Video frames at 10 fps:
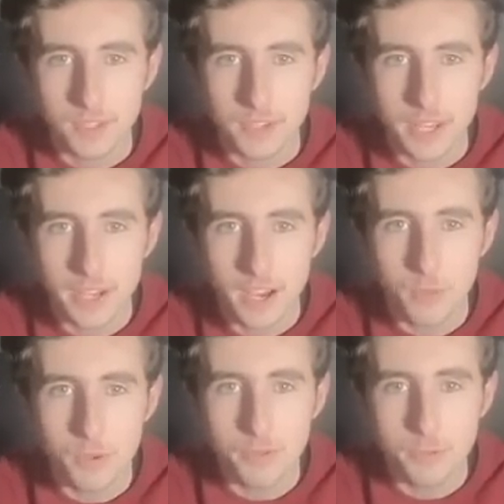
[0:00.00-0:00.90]
Okay, I
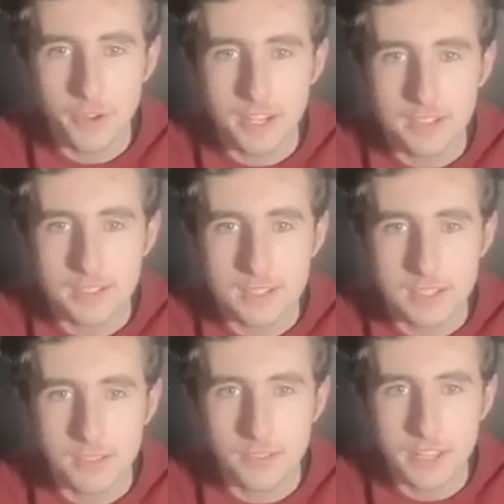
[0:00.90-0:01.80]
want to find
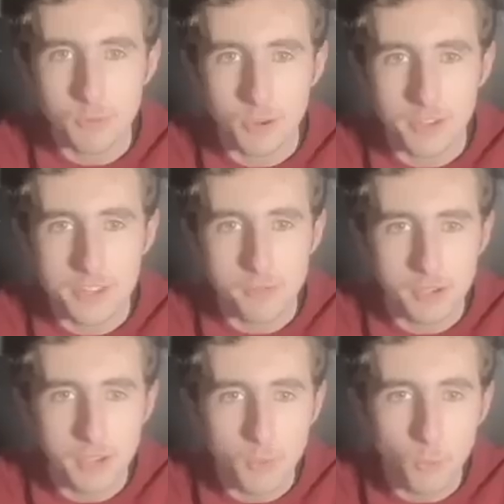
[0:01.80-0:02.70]
this one, this
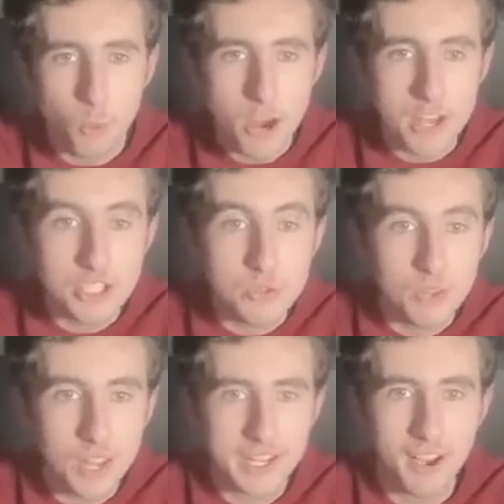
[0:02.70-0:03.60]
one. Why do you
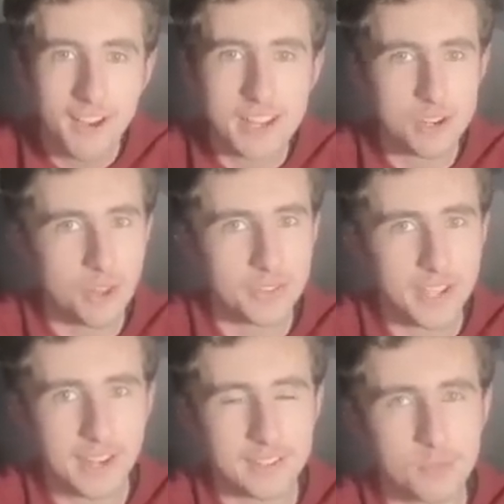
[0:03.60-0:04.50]
like eye
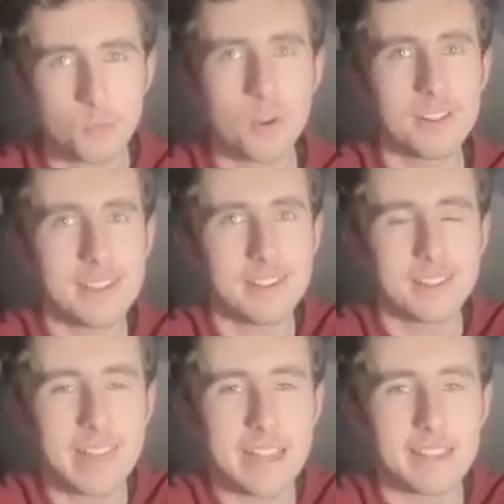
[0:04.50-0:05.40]
contact? What is he going
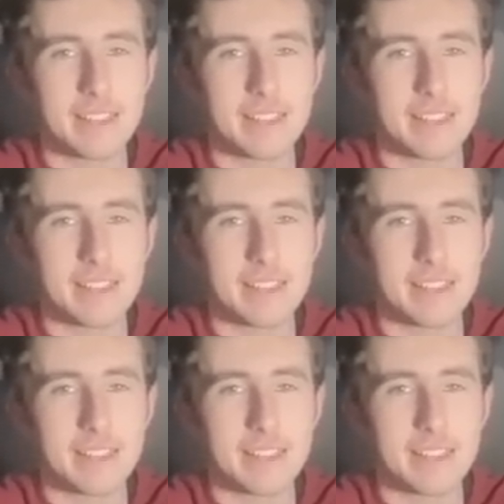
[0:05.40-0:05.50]
to say to